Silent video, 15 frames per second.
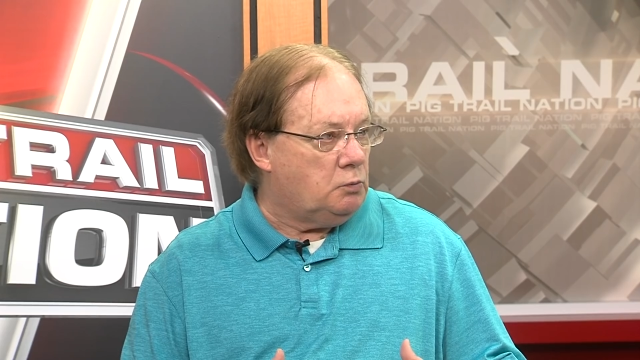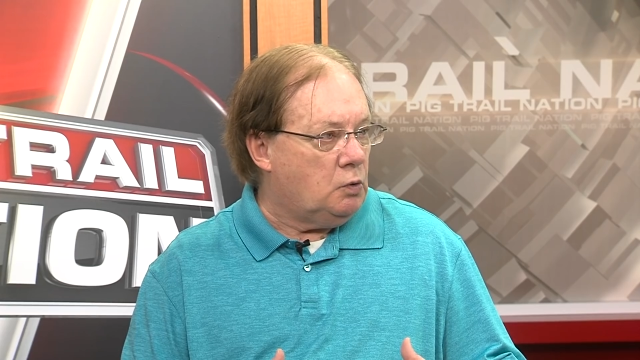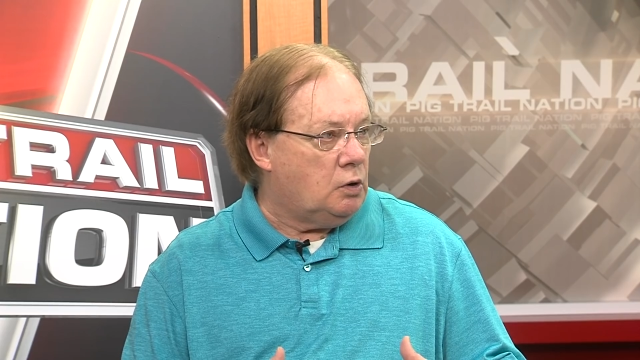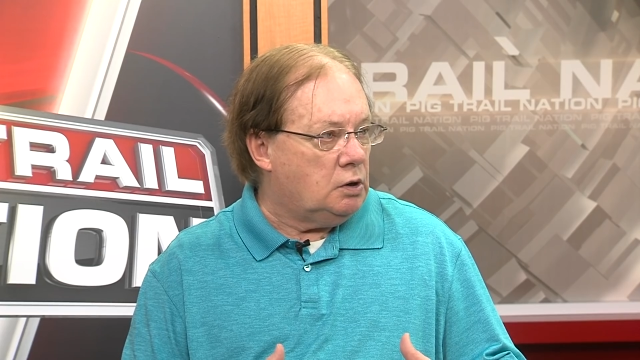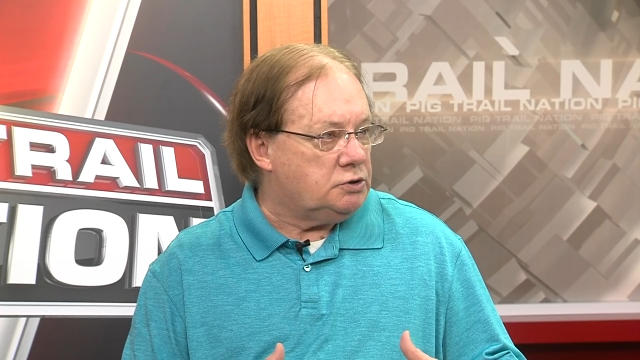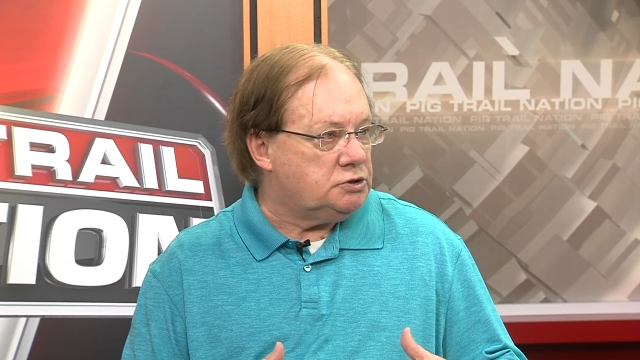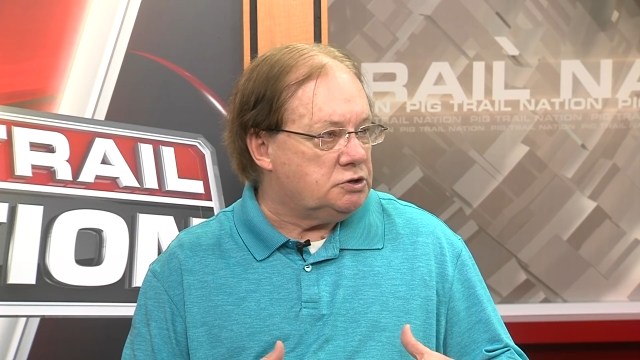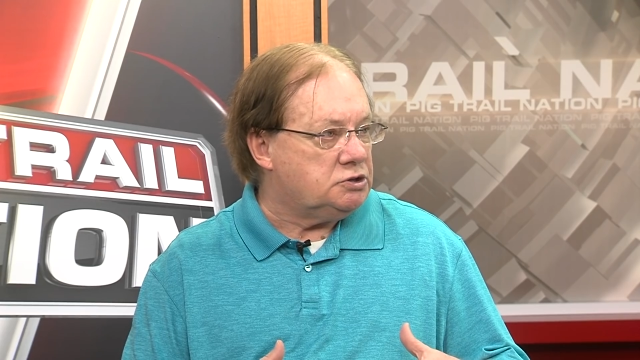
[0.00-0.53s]

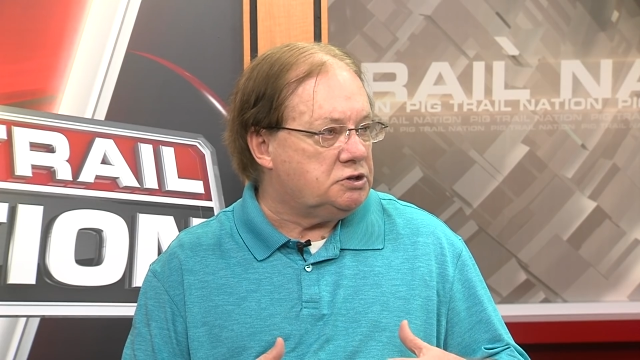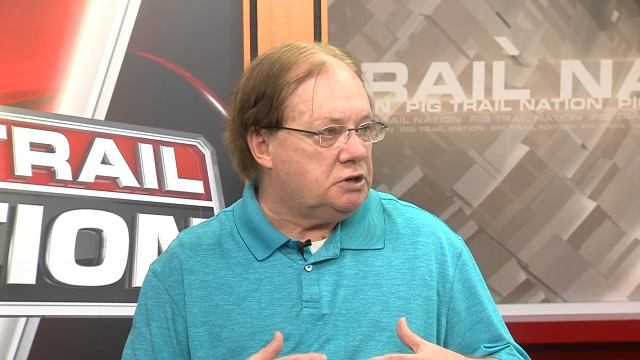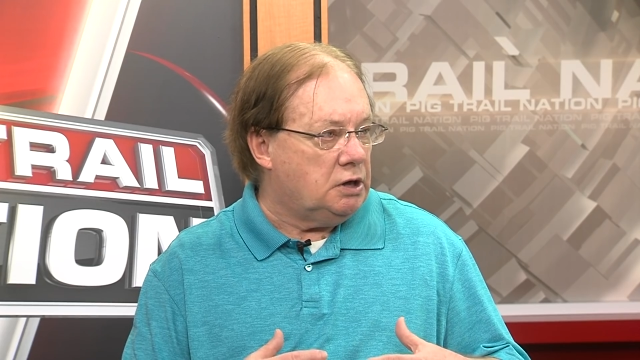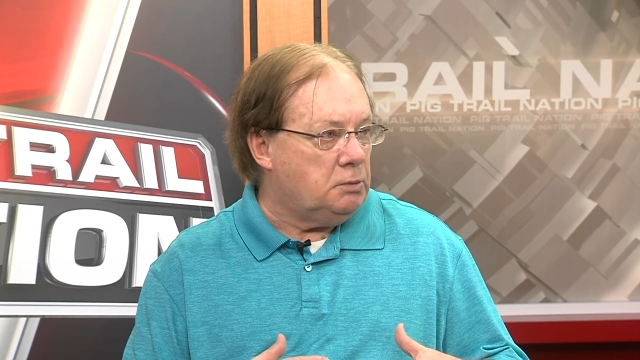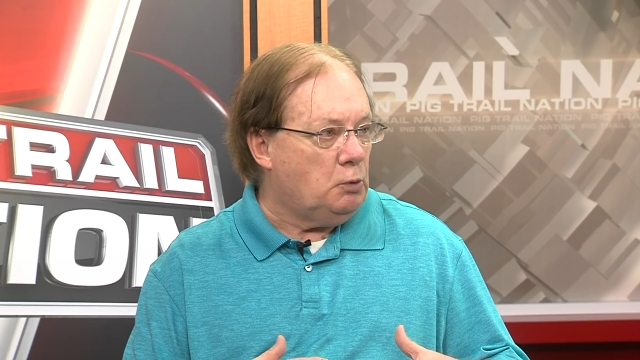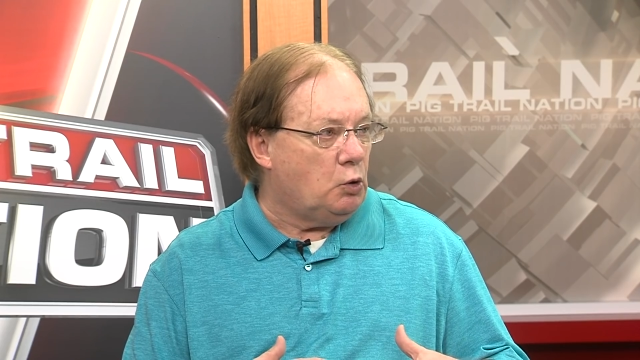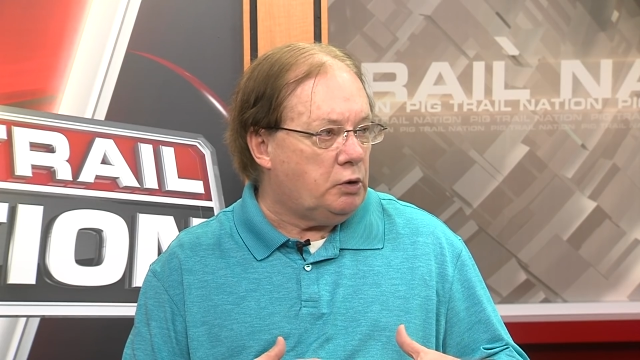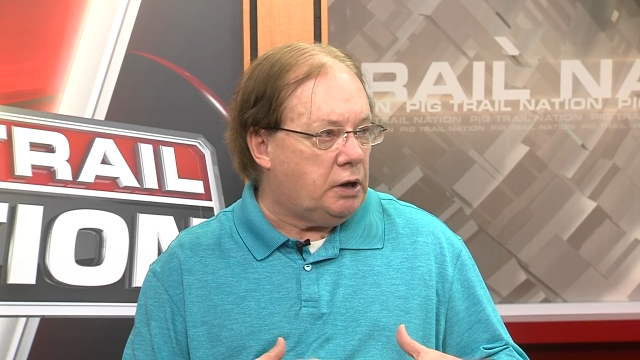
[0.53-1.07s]
March. Just get
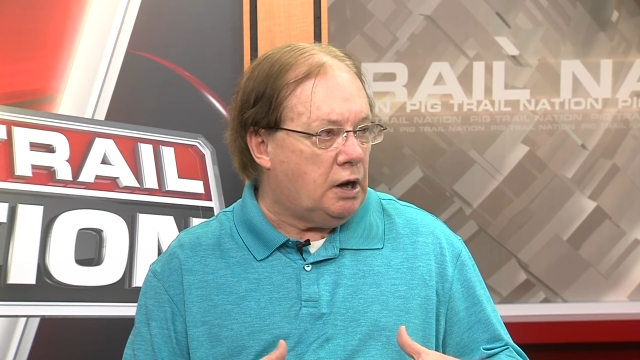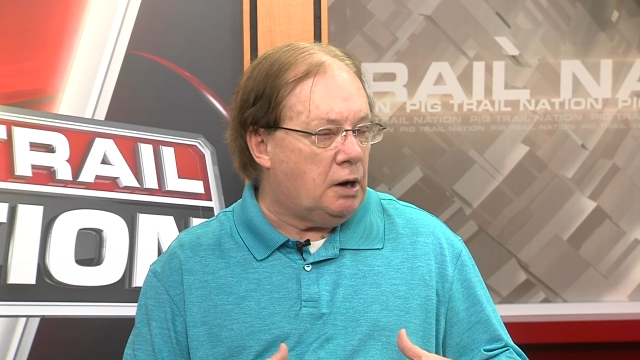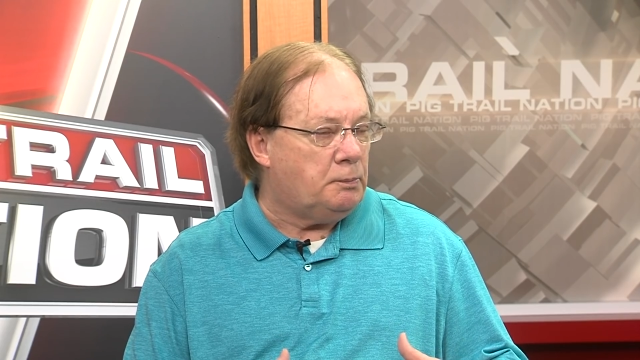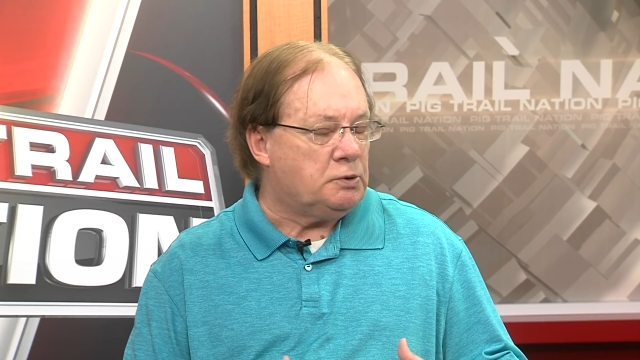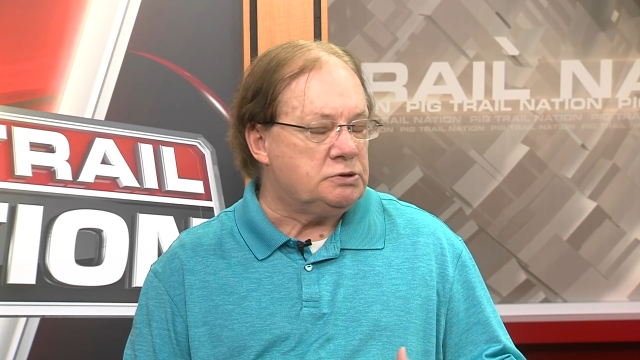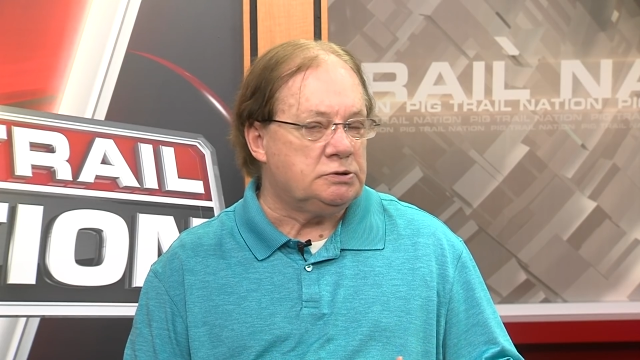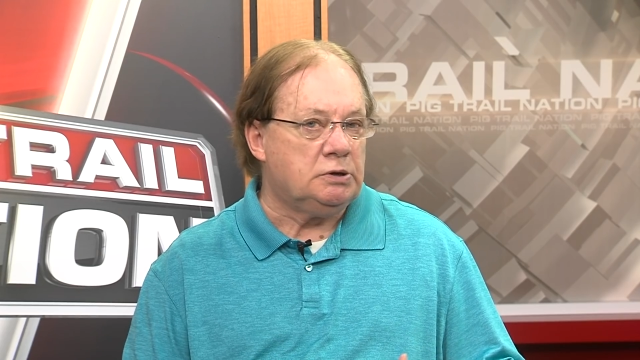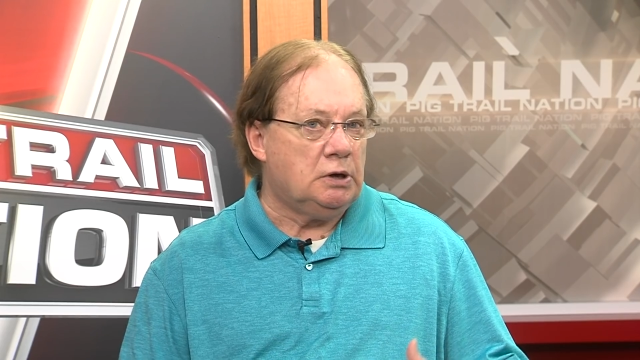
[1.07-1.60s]
him on
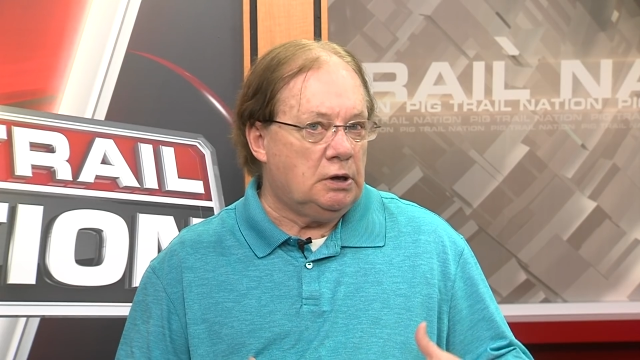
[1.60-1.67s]
campus,